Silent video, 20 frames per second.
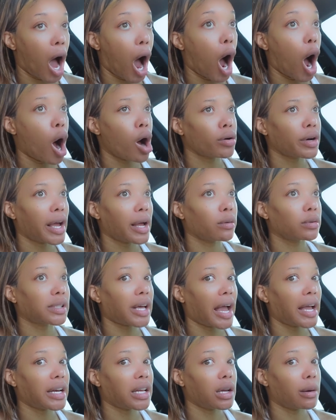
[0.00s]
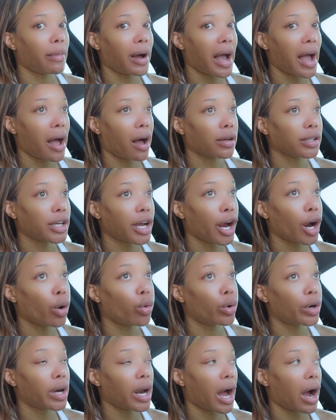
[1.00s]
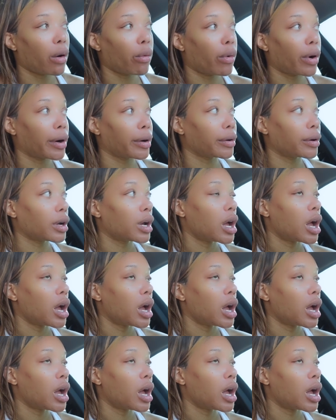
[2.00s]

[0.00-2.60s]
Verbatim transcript: All day it was eighty in my house. Air would not work.